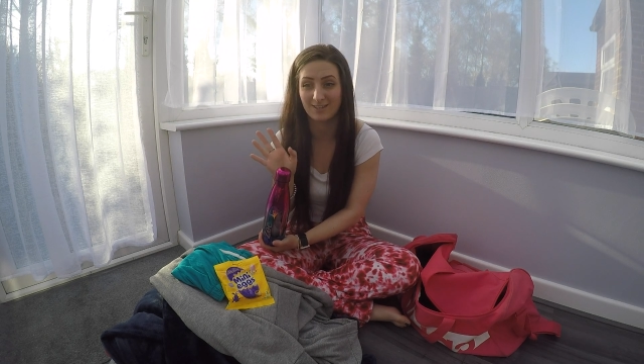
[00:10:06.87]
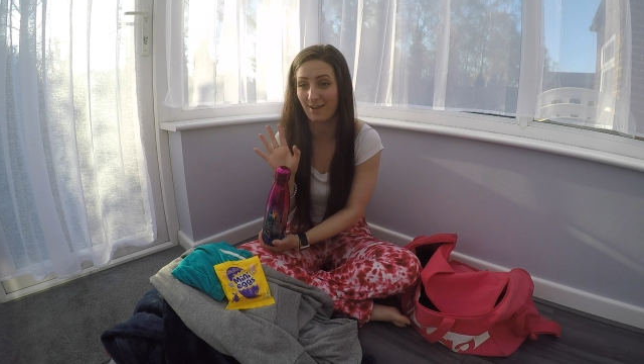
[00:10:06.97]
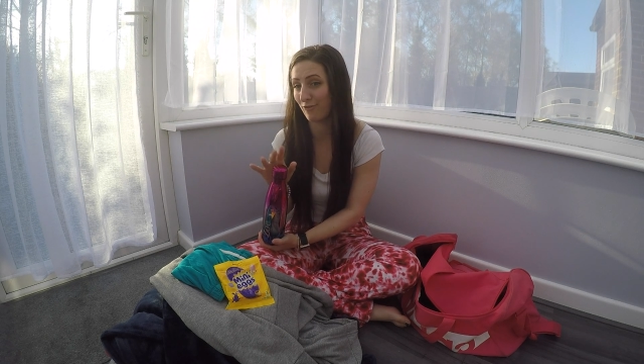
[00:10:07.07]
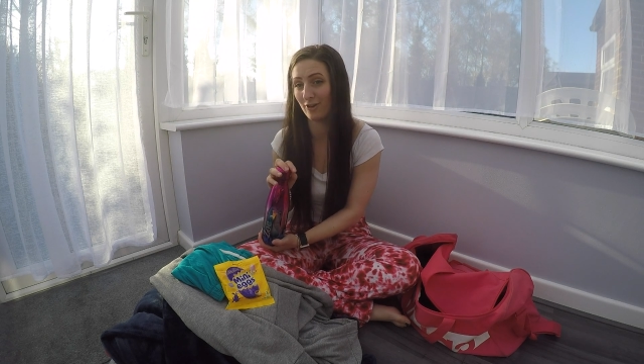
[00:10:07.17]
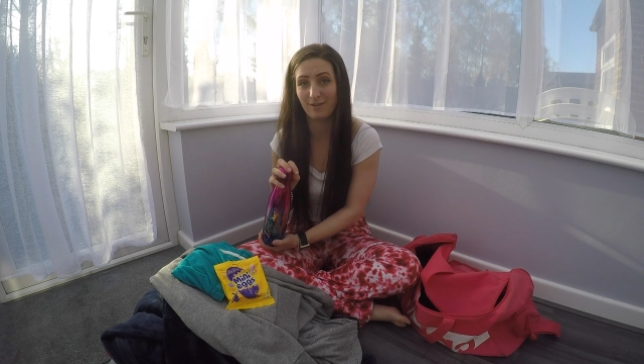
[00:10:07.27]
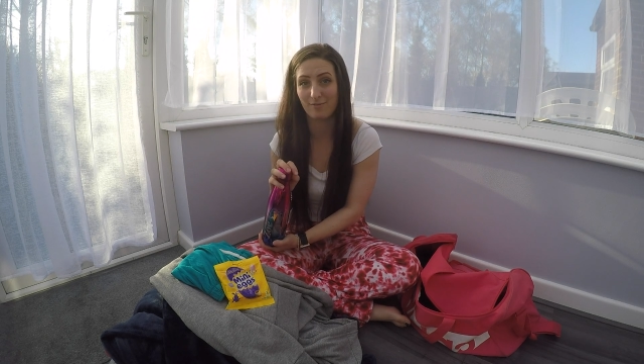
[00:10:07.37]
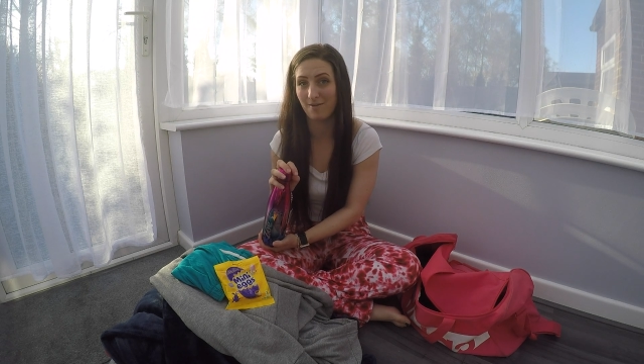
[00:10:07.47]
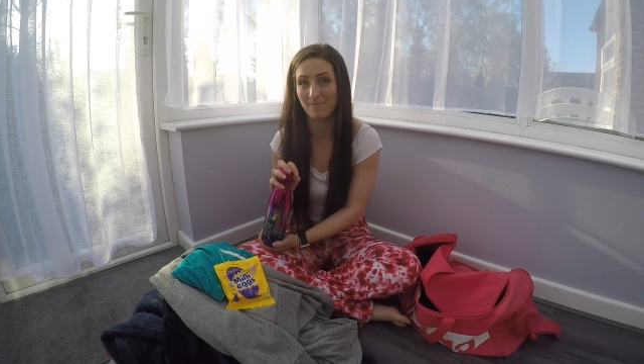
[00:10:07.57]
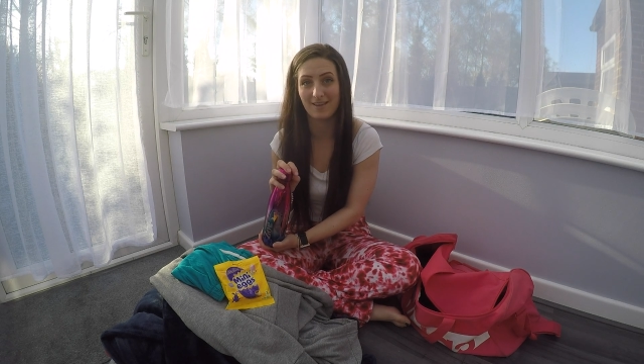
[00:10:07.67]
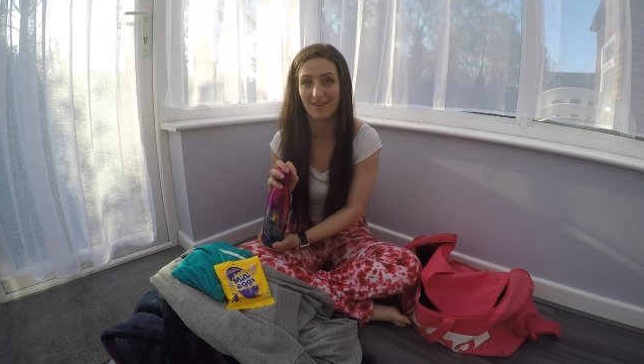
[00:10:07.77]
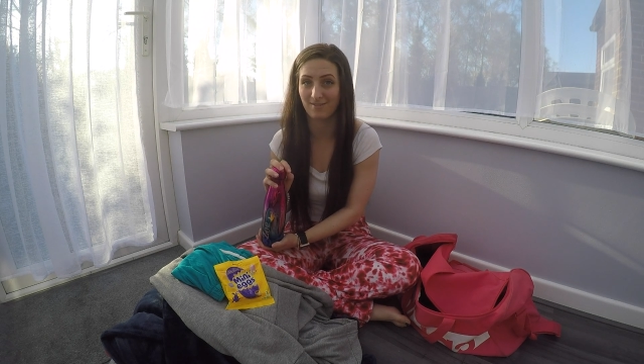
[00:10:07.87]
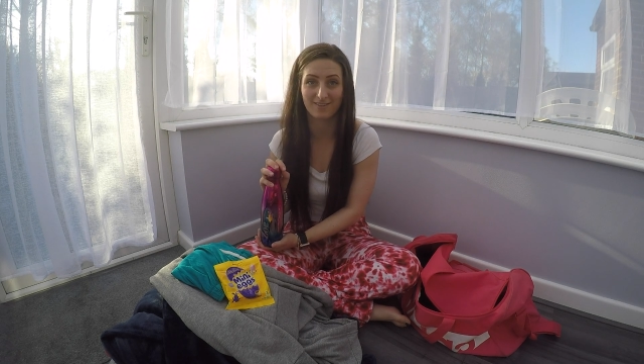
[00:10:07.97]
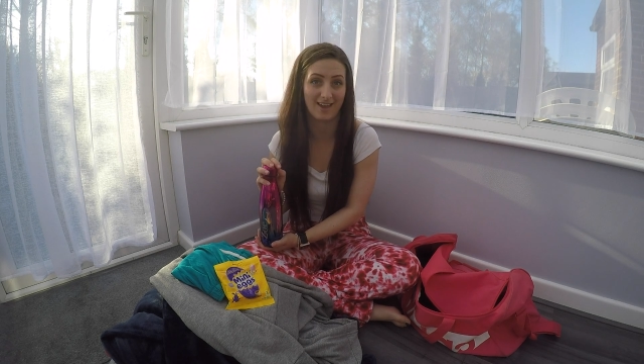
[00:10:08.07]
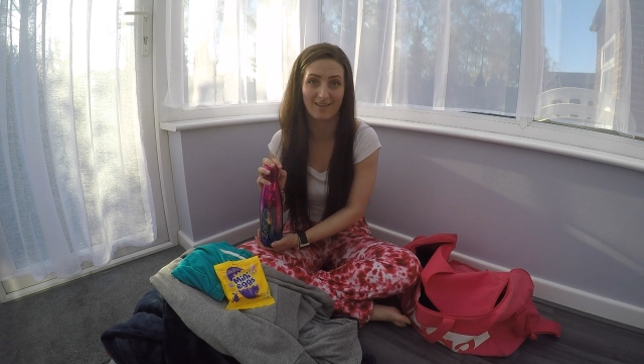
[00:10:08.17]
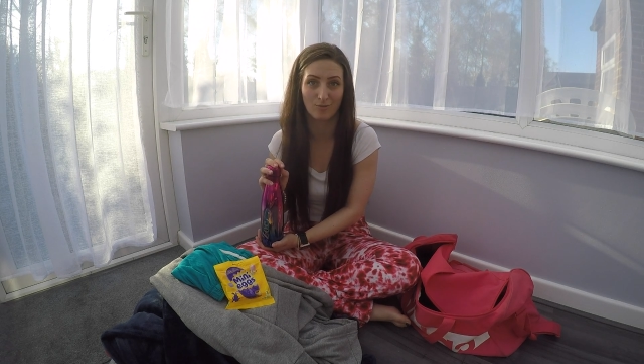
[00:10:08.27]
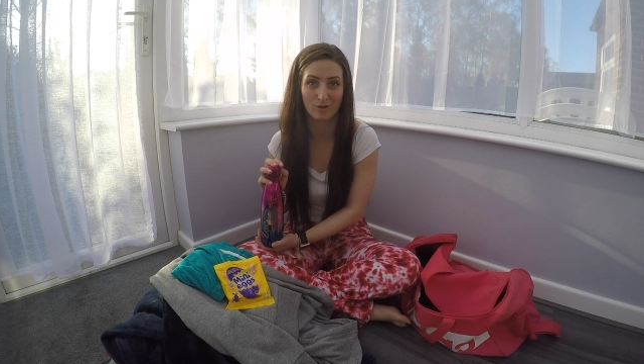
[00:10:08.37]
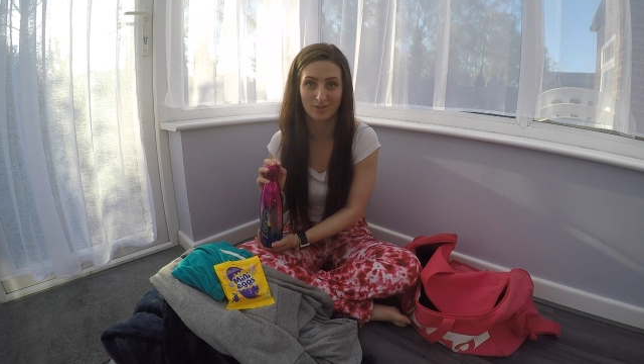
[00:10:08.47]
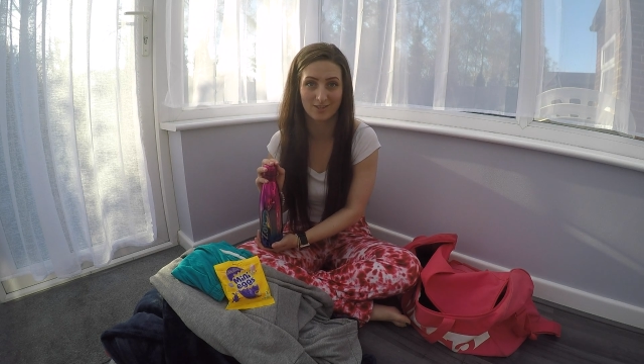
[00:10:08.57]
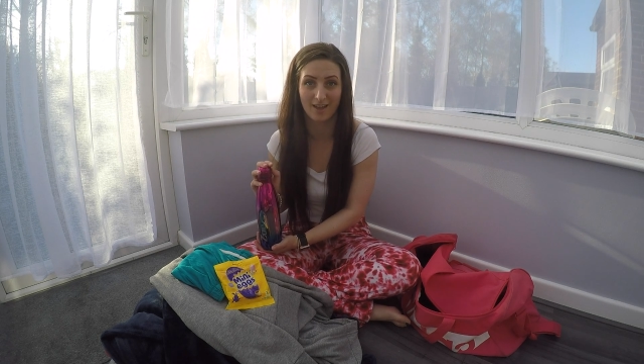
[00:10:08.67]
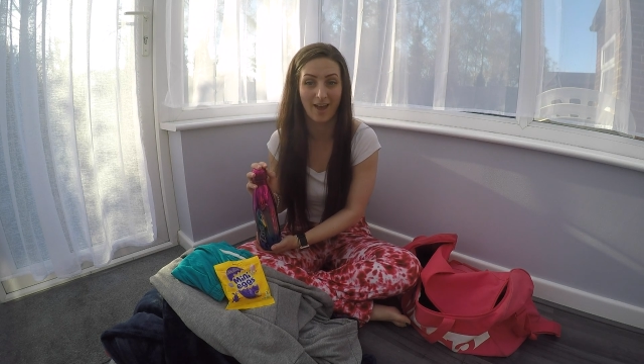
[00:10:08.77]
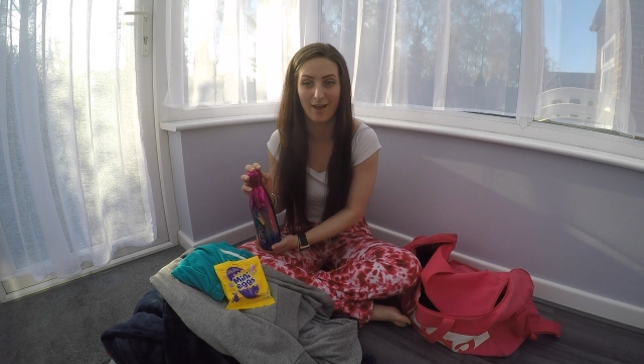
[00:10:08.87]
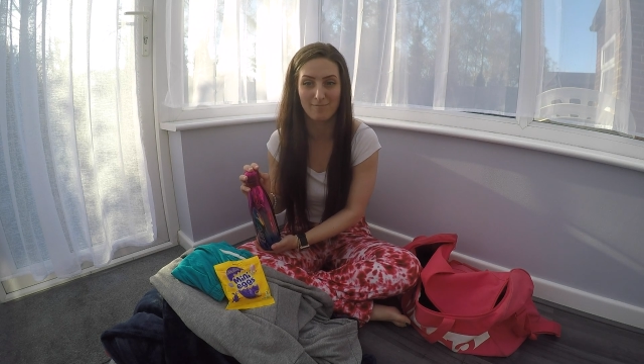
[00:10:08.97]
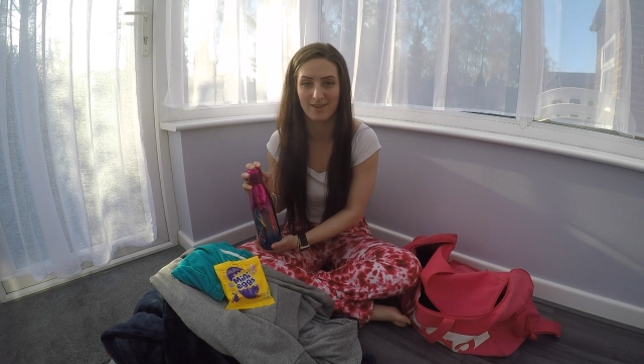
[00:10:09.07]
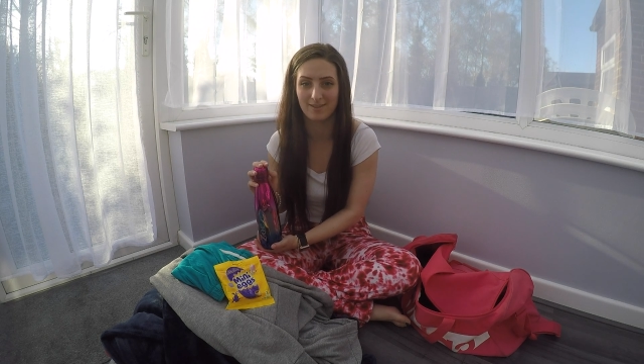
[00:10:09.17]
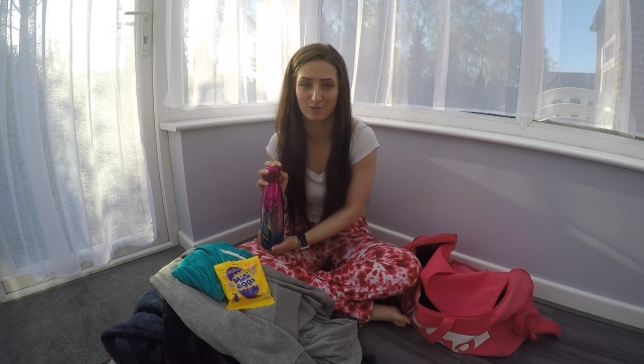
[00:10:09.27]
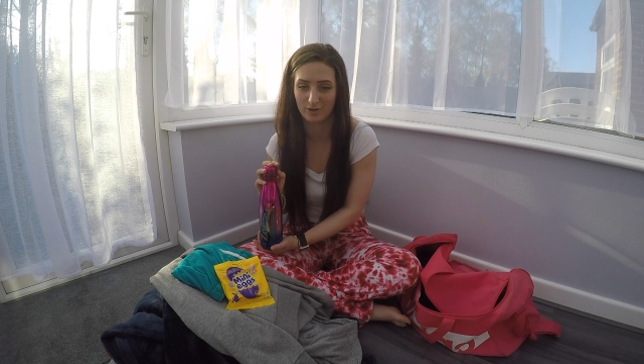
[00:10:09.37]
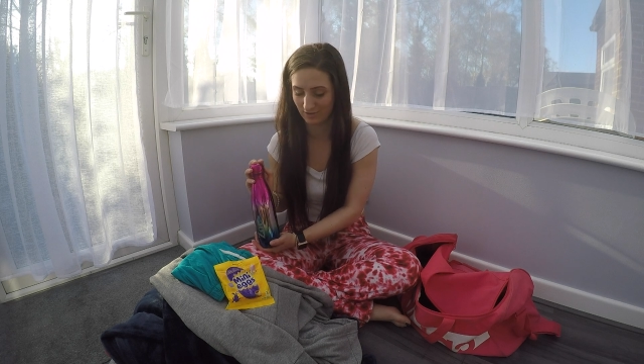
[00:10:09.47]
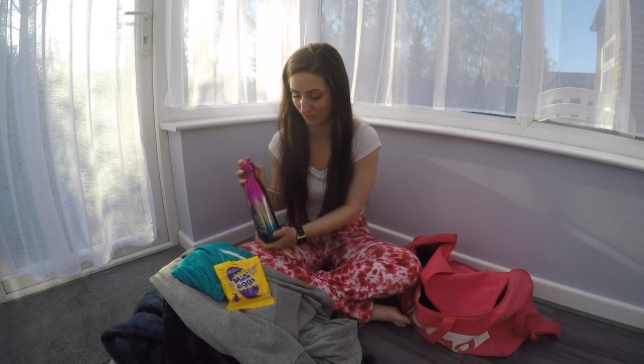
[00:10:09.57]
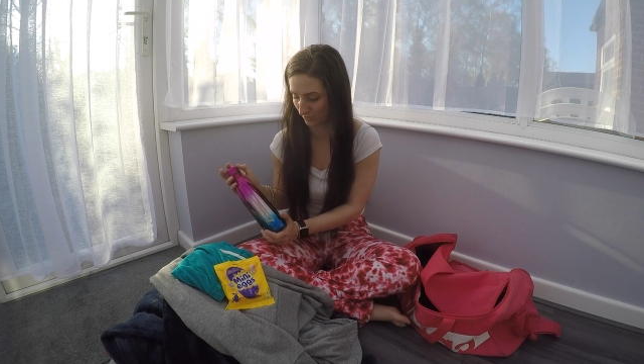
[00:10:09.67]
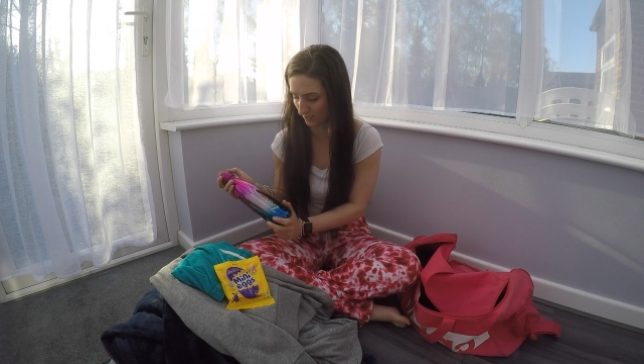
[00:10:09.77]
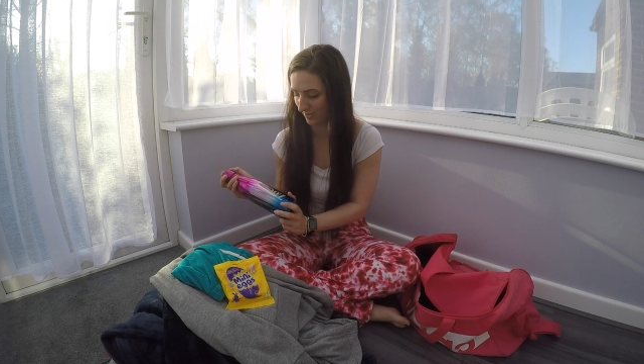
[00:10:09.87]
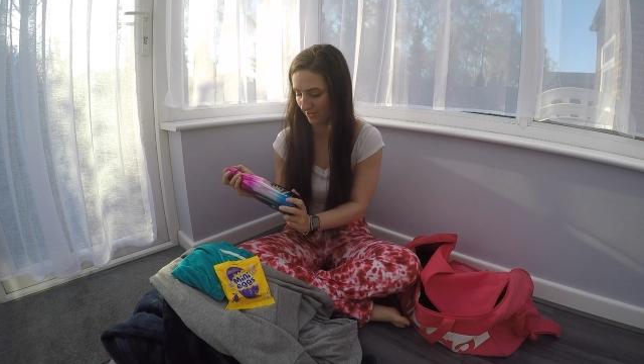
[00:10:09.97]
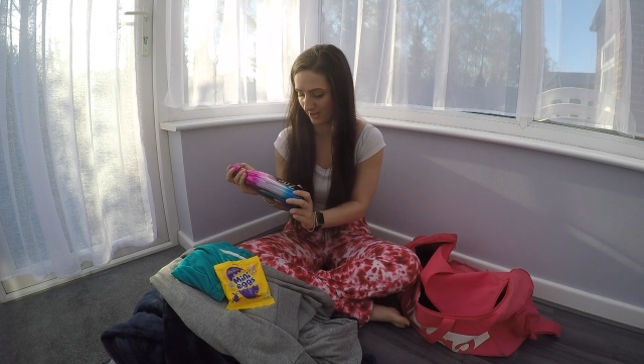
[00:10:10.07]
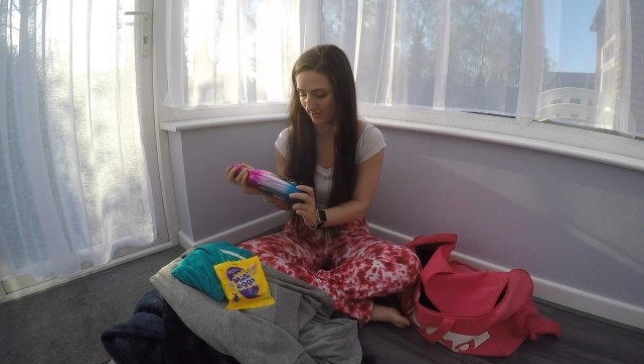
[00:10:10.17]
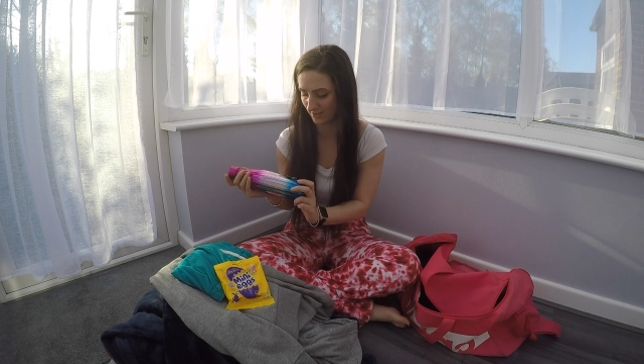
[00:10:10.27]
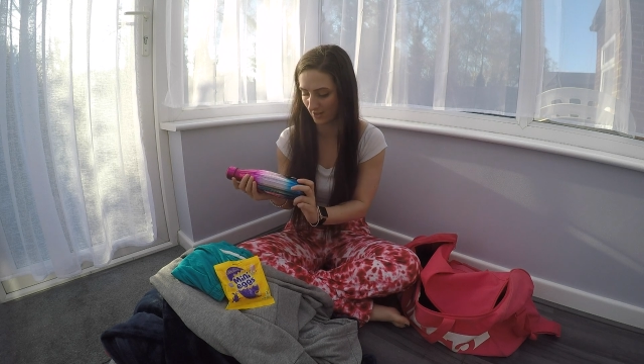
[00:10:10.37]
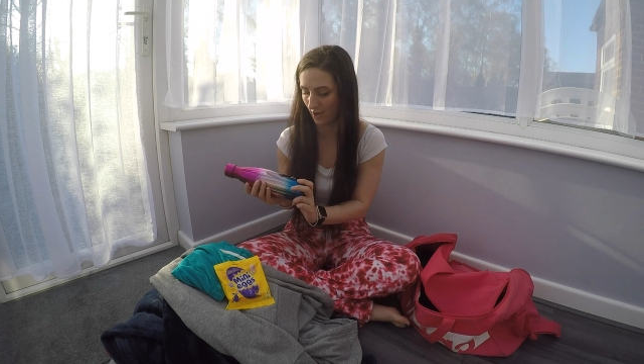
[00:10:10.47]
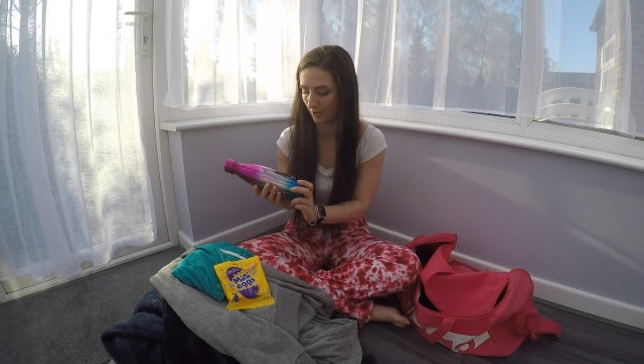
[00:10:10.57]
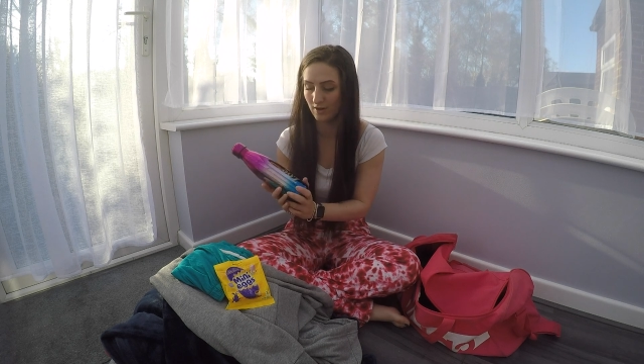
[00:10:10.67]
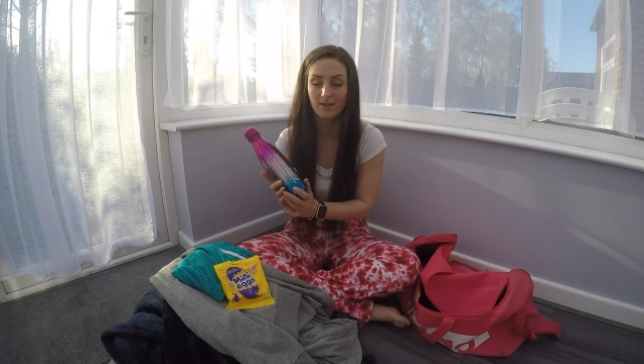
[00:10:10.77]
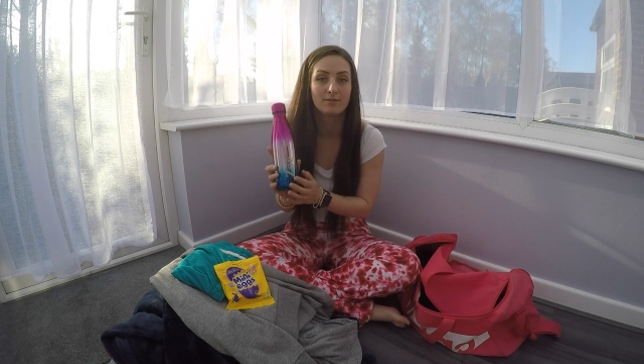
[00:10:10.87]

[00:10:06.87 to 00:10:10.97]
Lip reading: Definitely won't be getting water in the dressing rooms or anything, so